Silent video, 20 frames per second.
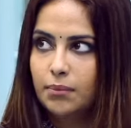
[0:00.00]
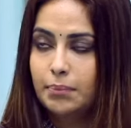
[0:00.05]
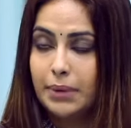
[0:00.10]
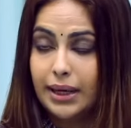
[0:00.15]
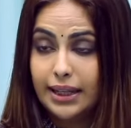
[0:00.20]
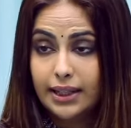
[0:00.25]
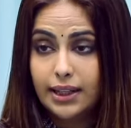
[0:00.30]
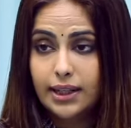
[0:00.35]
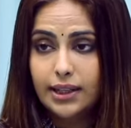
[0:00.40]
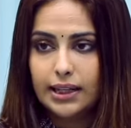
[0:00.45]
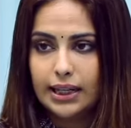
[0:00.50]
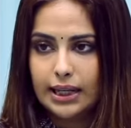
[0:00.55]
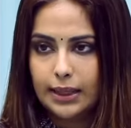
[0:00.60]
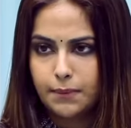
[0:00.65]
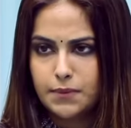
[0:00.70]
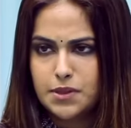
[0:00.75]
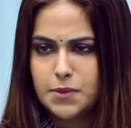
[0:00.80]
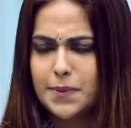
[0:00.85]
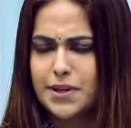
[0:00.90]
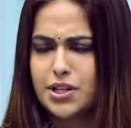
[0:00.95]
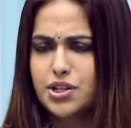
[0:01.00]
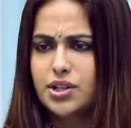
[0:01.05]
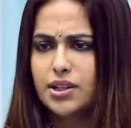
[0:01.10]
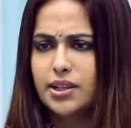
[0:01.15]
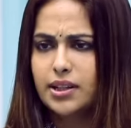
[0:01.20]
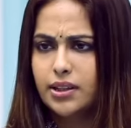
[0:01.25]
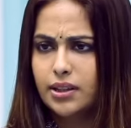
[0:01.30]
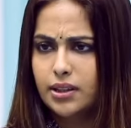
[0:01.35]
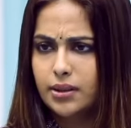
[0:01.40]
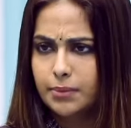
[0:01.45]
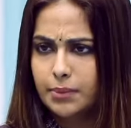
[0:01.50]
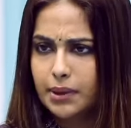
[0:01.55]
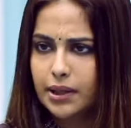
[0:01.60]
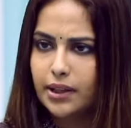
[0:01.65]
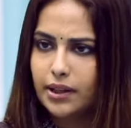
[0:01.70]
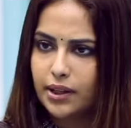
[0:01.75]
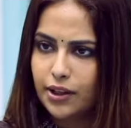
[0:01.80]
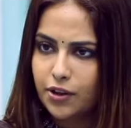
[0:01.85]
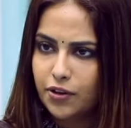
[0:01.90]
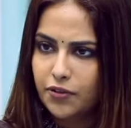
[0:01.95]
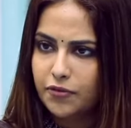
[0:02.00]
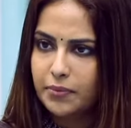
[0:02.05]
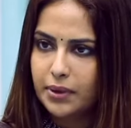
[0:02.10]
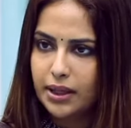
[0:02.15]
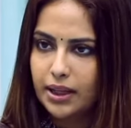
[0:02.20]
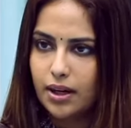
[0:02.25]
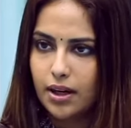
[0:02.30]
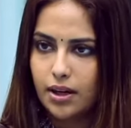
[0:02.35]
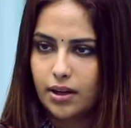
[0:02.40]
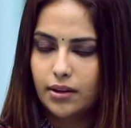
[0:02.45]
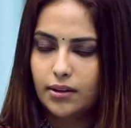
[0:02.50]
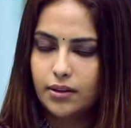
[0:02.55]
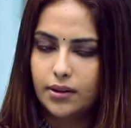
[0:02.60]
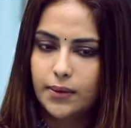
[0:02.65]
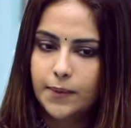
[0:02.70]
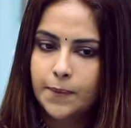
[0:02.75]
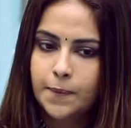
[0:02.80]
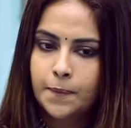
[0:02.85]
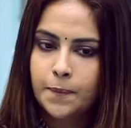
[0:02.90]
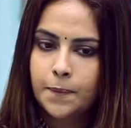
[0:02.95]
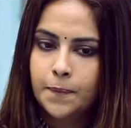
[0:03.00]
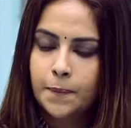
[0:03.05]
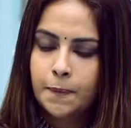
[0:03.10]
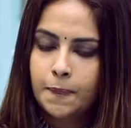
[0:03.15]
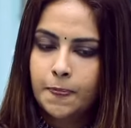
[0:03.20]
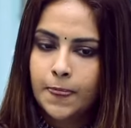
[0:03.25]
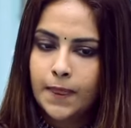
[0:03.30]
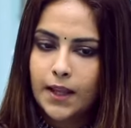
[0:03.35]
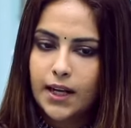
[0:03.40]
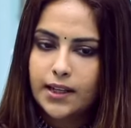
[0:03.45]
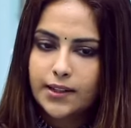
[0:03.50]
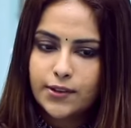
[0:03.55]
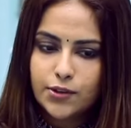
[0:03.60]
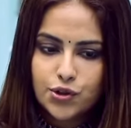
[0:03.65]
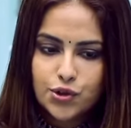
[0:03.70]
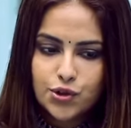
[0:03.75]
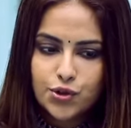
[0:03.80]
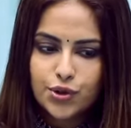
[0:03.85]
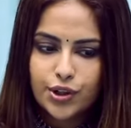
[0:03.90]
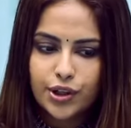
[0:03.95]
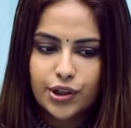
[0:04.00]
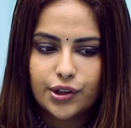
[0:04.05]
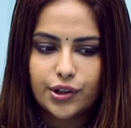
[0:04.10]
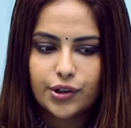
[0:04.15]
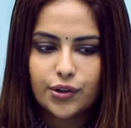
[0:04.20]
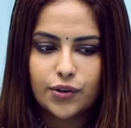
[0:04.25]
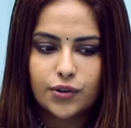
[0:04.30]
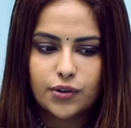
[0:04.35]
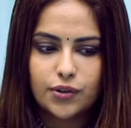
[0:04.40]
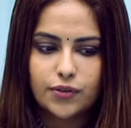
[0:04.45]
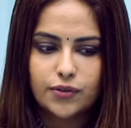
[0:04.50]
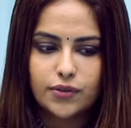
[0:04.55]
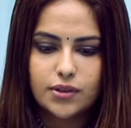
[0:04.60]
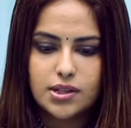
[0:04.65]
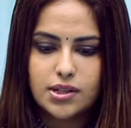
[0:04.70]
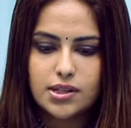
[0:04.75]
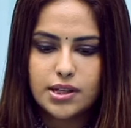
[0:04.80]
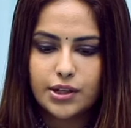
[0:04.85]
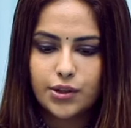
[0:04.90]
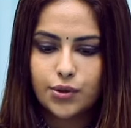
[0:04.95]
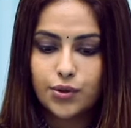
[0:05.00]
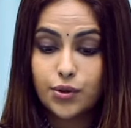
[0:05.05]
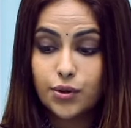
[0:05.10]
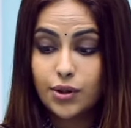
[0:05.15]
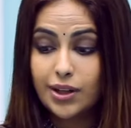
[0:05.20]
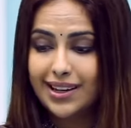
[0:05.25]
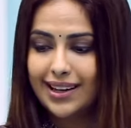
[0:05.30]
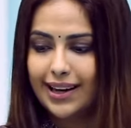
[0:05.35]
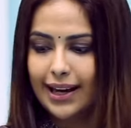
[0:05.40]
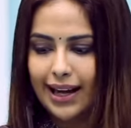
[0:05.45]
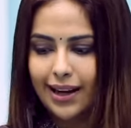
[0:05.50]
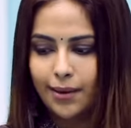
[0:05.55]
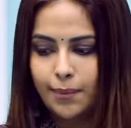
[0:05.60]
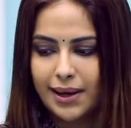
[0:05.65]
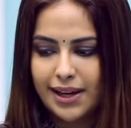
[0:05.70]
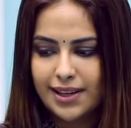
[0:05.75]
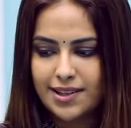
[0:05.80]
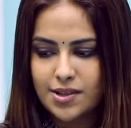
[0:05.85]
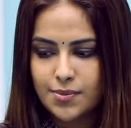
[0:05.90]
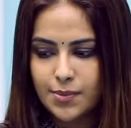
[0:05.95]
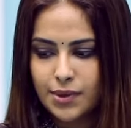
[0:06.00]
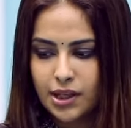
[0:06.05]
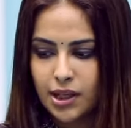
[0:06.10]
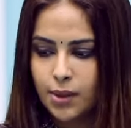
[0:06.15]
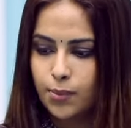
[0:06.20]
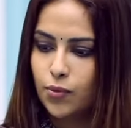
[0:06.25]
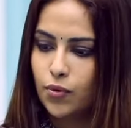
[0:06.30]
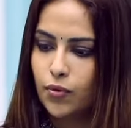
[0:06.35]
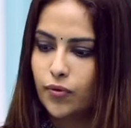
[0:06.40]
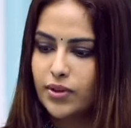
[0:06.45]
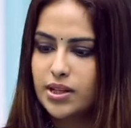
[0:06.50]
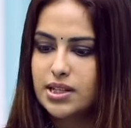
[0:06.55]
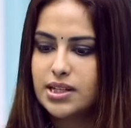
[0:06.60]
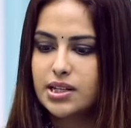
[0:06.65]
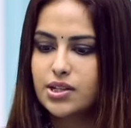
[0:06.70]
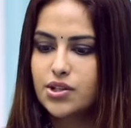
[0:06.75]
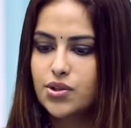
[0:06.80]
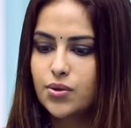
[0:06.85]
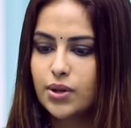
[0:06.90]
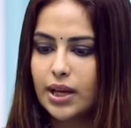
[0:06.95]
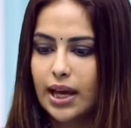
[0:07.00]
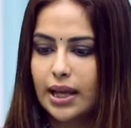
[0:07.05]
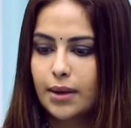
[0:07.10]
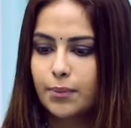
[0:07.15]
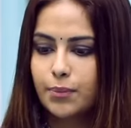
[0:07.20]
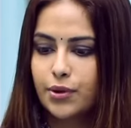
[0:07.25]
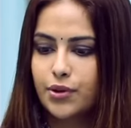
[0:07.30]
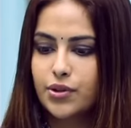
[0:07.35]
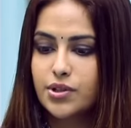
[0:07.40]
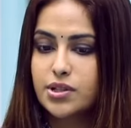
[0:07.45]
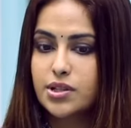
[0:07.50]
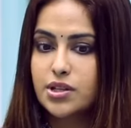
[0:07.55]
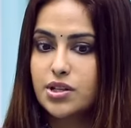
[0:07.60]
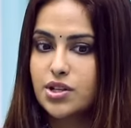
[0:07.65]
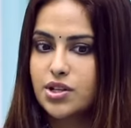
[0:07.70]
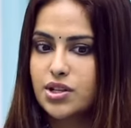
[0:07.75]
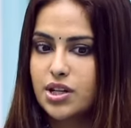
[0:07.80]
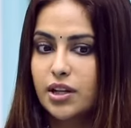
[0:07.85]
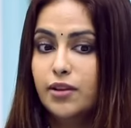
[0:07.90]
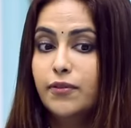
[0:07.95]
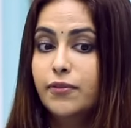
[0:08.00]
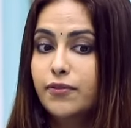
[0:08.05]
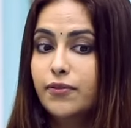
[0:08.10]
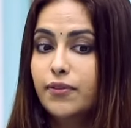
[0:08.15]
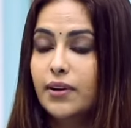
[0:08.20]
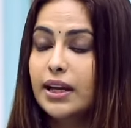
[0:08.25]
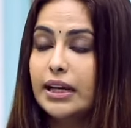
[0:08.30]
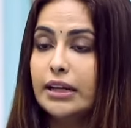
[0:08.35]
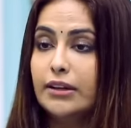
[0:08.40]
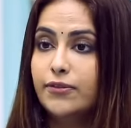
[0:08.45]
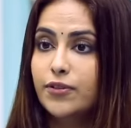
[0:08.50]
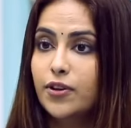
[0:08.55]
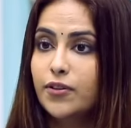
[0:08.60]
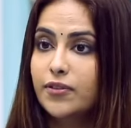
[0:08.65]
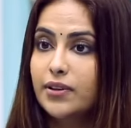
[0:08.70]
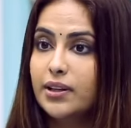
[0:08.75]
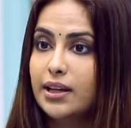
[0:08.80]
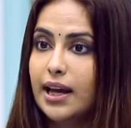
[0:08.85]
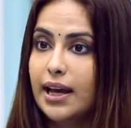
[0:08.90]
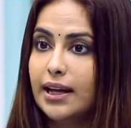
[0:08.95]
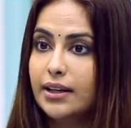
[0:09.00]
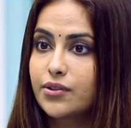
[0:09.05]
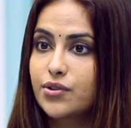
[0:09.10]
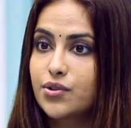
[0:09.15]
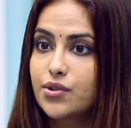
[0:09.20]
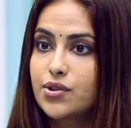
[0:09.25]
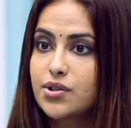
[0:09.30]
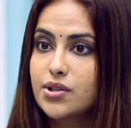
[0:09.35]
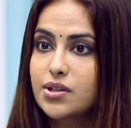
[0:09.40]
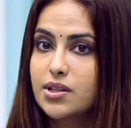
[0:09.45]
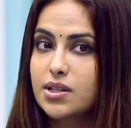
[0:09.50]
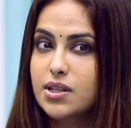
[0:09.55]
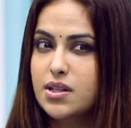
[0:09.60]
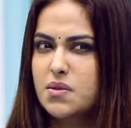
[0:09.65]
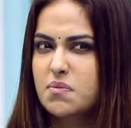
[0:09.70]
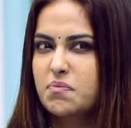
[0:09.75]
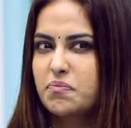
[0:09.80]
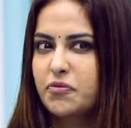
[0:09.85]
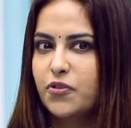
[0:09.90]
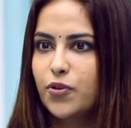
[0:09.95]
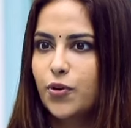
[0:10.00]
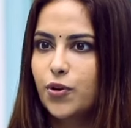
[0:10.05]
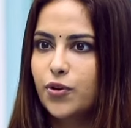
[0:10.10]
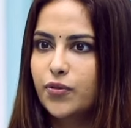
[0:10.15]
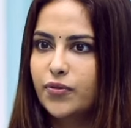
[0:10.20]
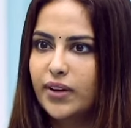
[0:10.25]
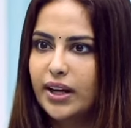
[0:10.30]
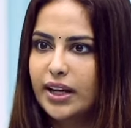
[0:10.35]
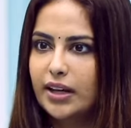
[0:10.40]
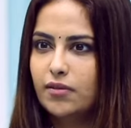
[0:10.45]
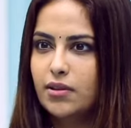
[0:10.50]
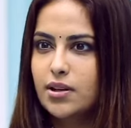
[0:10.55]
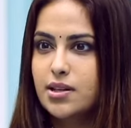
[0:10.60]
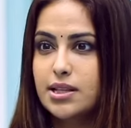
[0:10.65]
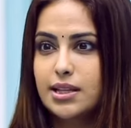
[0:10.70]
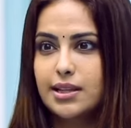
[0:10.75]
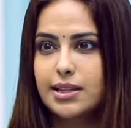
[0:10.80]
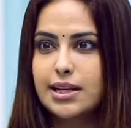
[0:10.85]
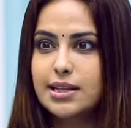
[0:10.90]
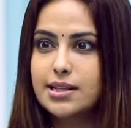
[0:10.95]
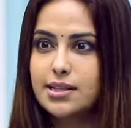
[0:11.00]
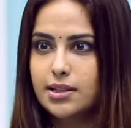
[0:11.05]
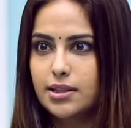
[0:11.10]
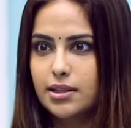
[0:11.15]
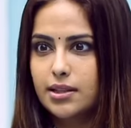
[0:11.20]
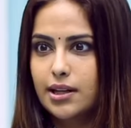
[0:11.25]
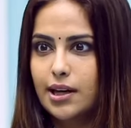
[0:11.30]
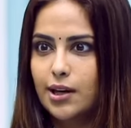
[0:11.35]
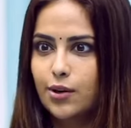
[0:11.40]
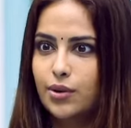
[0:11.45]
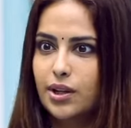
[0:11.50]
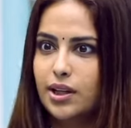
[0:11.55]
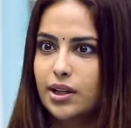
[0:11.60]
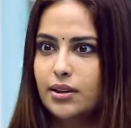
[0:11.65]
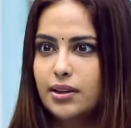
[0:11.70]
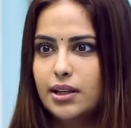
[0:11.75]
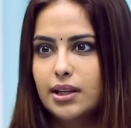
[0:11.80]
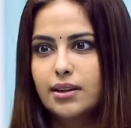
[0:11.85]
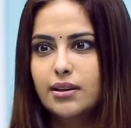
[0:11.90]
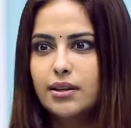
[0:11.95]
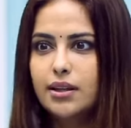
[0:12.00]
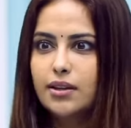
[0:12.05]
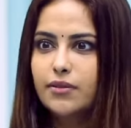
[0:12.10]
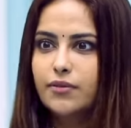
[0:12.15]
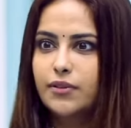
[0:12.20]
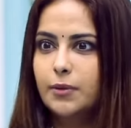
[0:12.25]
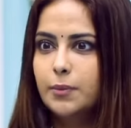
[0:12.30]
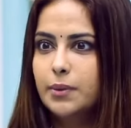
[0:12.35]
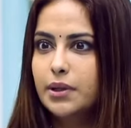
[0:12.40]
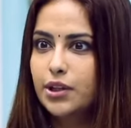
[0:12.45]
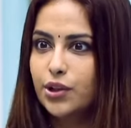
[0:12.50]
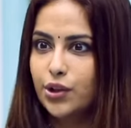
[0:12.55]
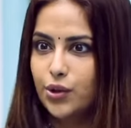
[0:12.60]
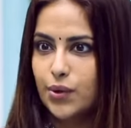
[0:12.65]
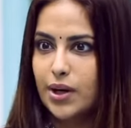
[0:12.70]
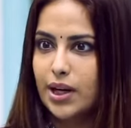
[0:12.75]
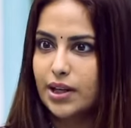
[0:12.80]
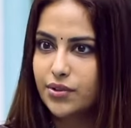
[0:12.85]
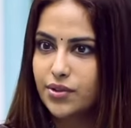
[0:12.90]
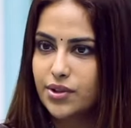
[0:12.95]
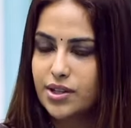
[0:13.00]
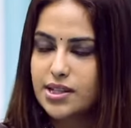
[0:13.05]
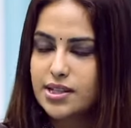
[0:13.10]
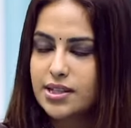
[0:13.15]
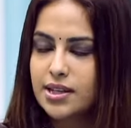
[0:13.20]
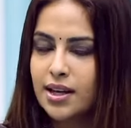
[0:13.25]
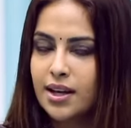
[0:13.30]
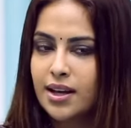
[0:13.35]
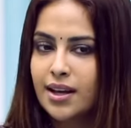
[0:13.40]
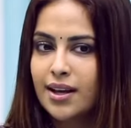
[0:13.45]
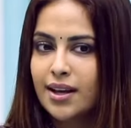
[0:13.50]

many times, especially in the beginning of my career, I used to hear all of this that you know grab as many movies as you can because the shelf life of an actress is 4 to 5 years and that's it now then then there will be a new actress